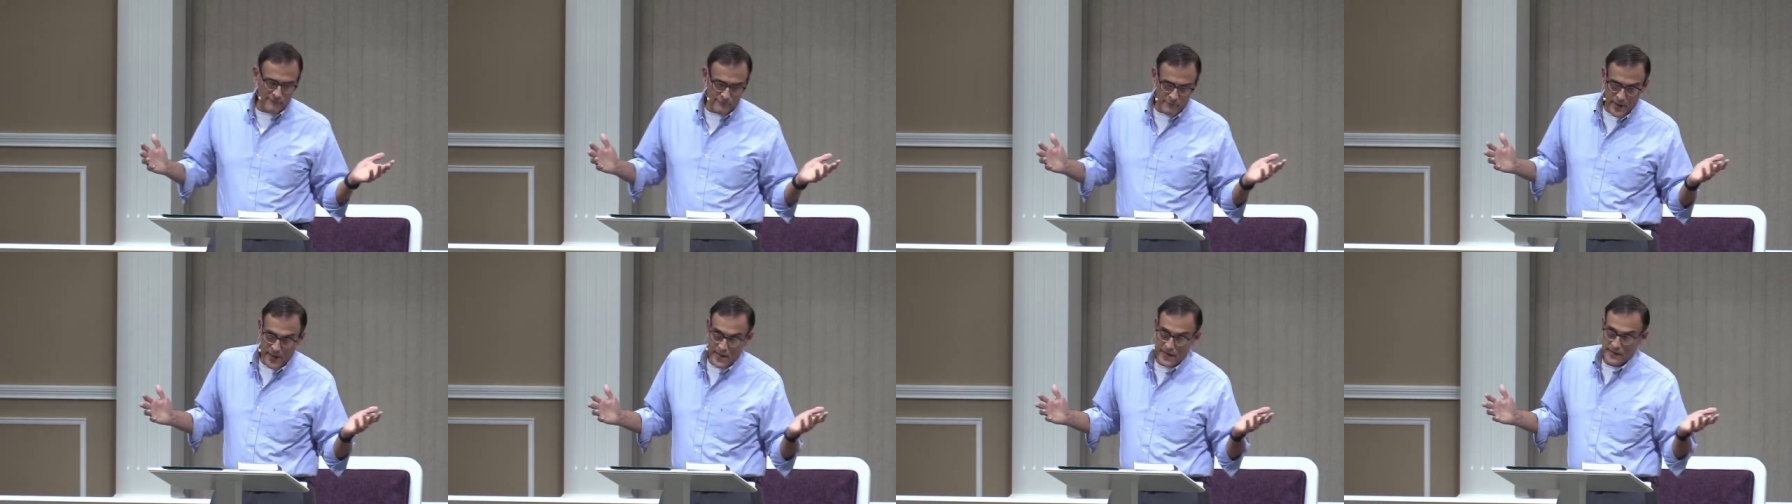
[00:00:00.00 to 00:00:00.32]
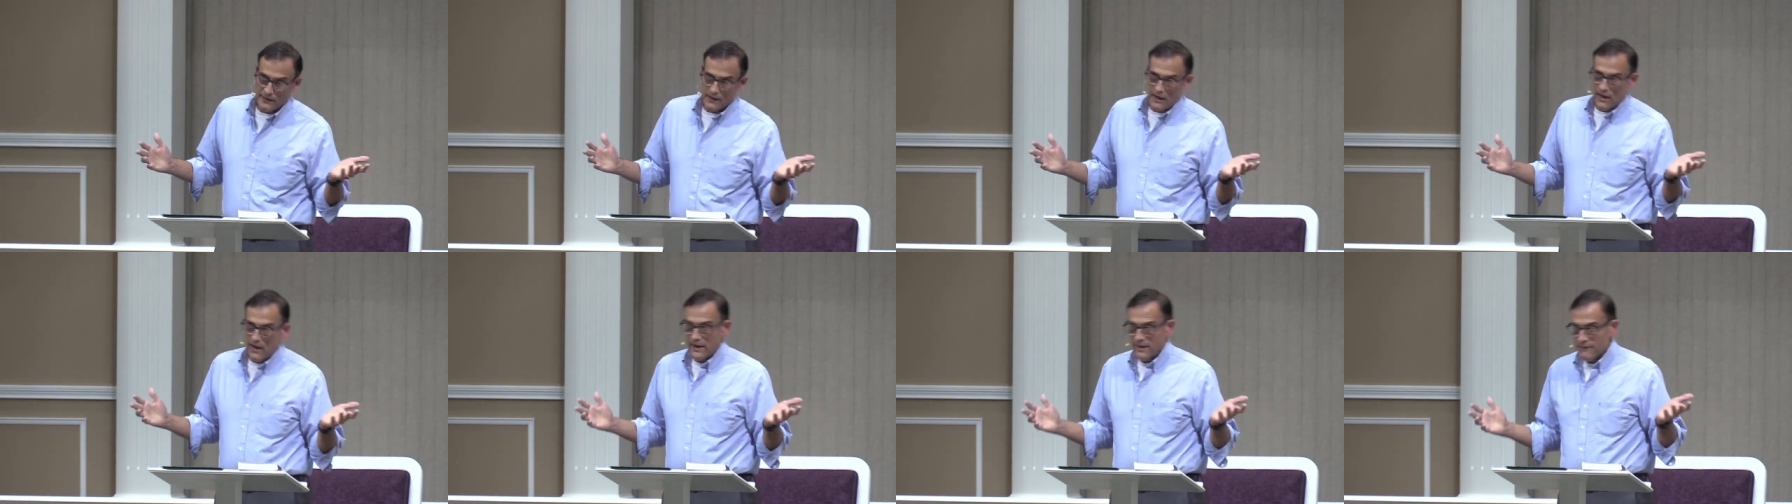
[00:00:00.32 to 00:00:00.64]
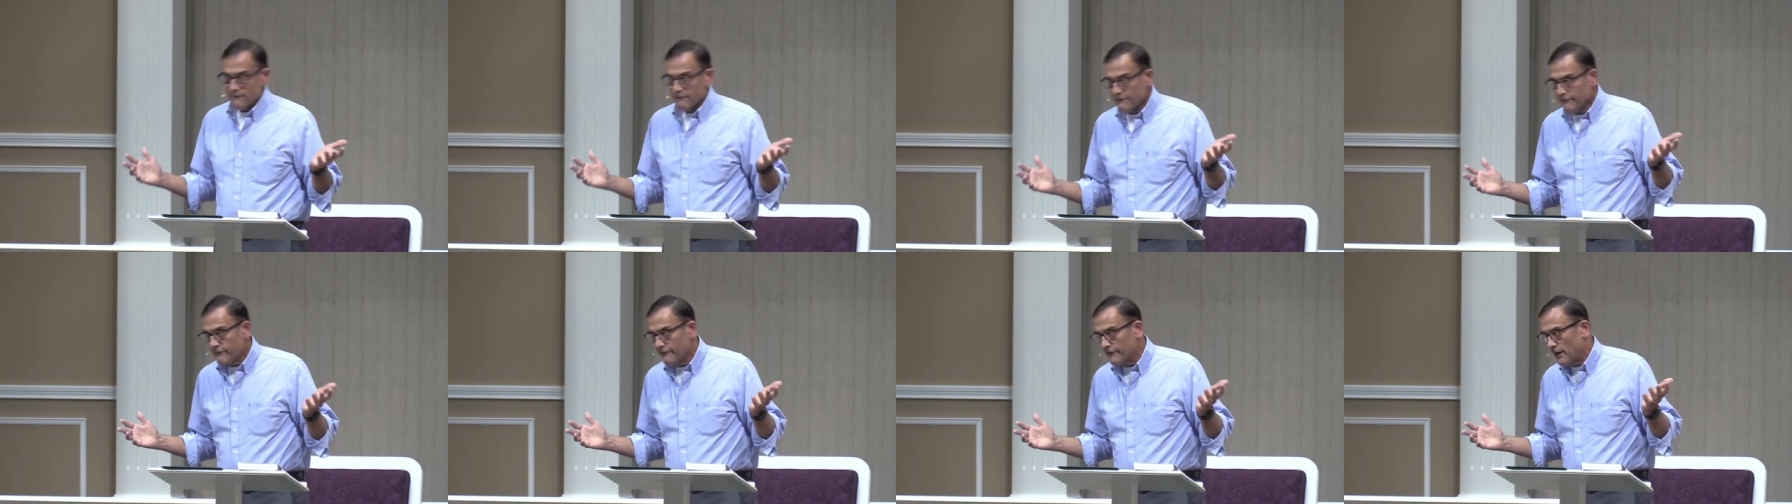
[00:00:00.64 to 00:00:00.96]
of my
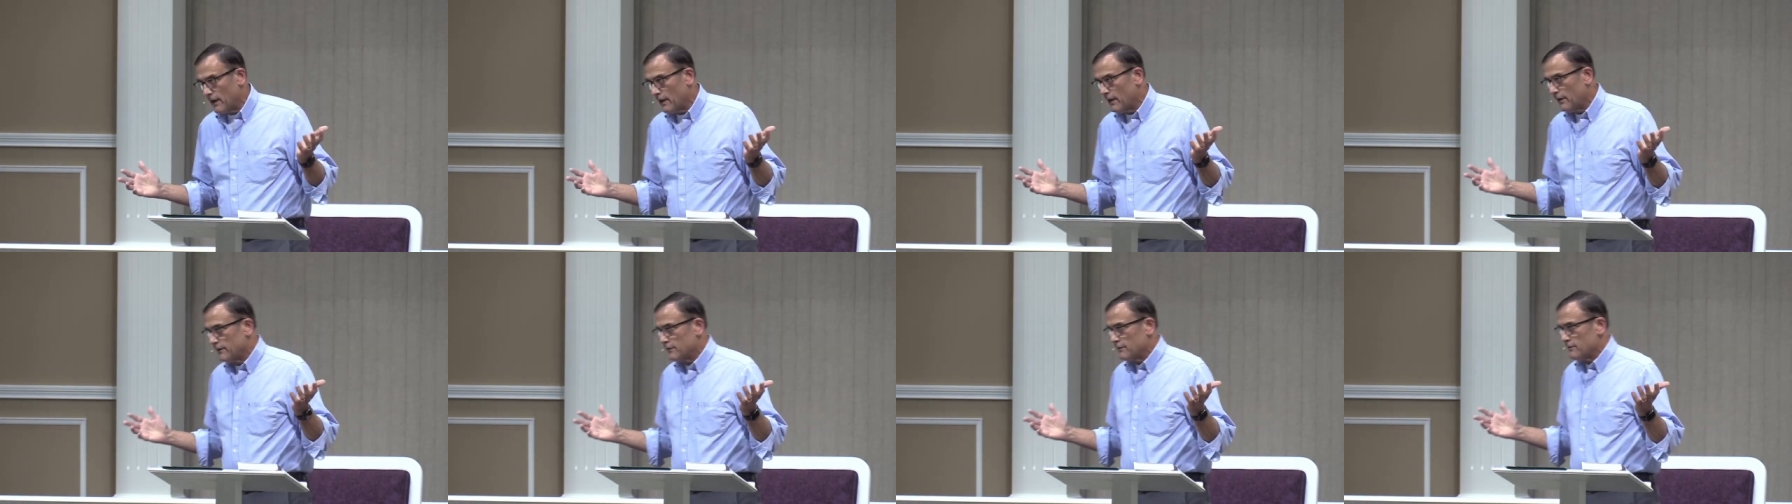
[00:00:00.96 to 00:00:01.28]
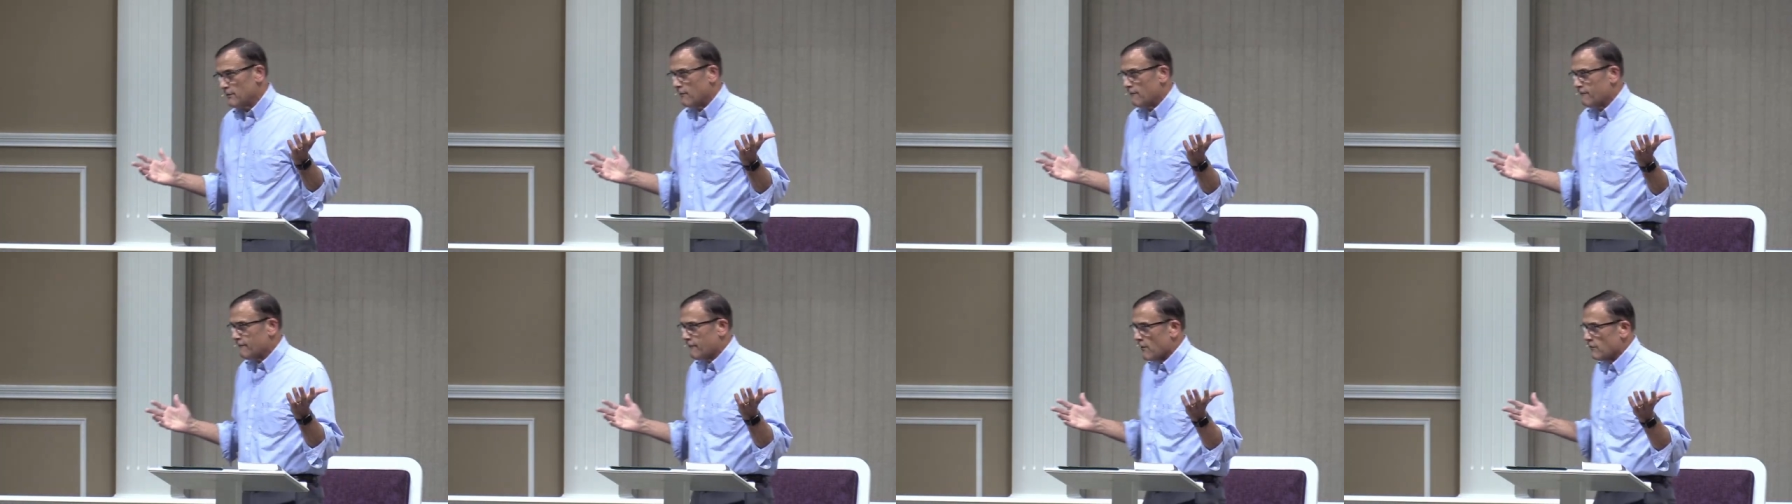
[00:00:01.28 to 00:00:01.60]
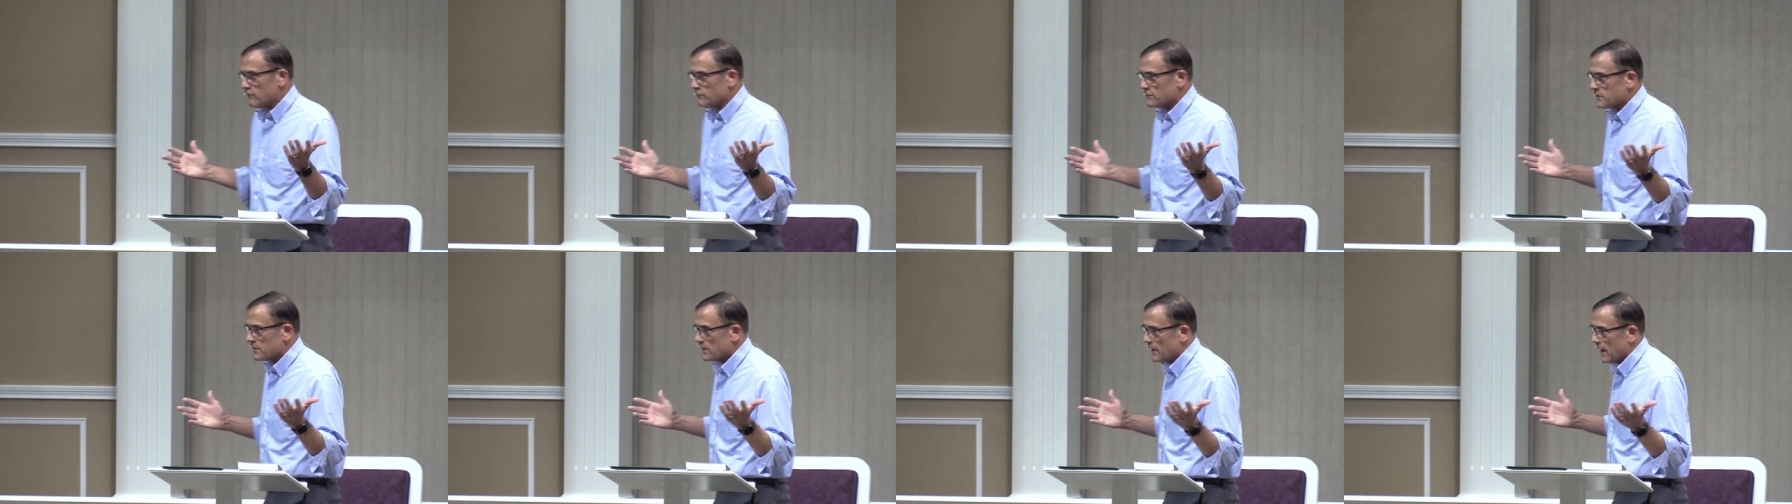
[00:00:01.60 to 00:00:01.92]
life, uh, you know,
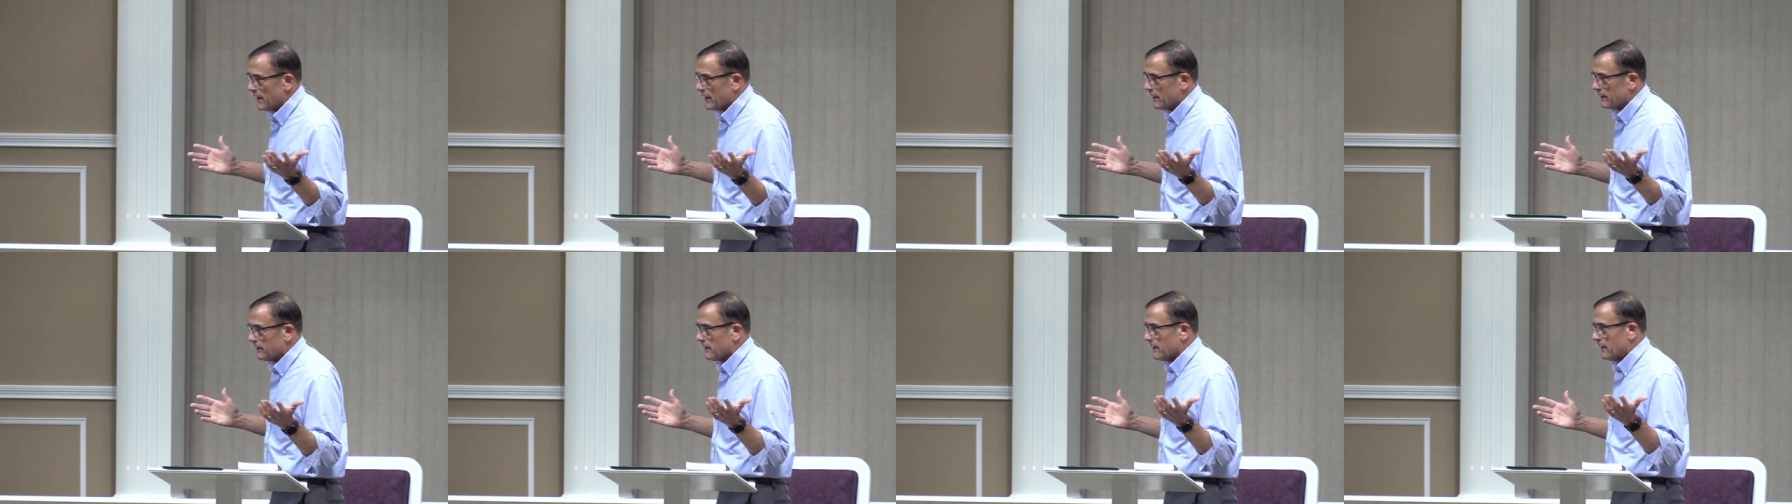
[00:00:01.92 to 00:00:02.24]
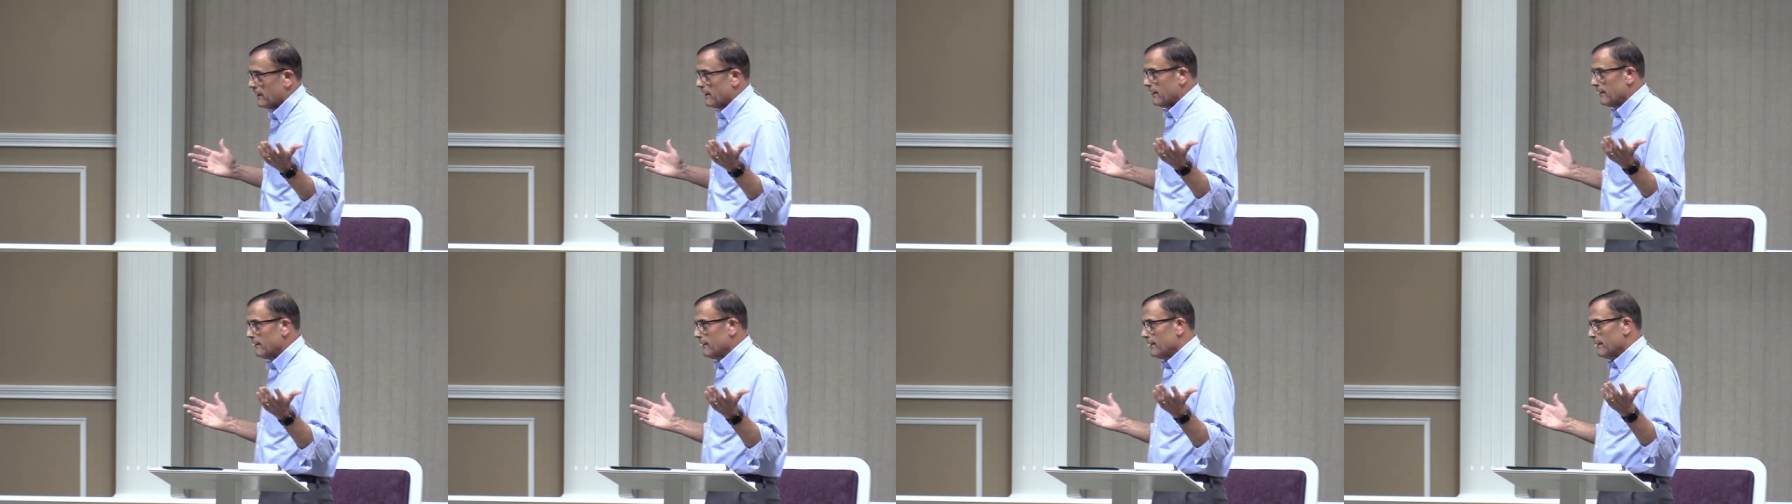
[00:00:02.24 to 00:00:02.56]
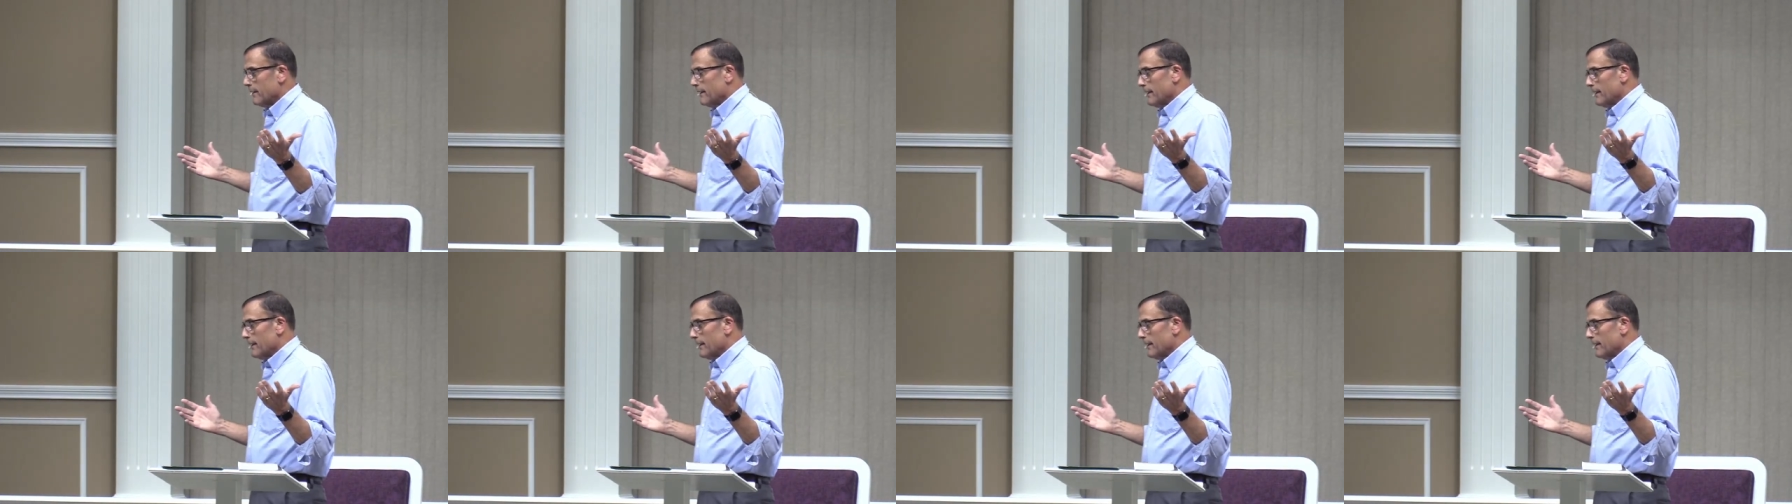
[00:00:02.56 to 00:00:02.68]
folks like, uh,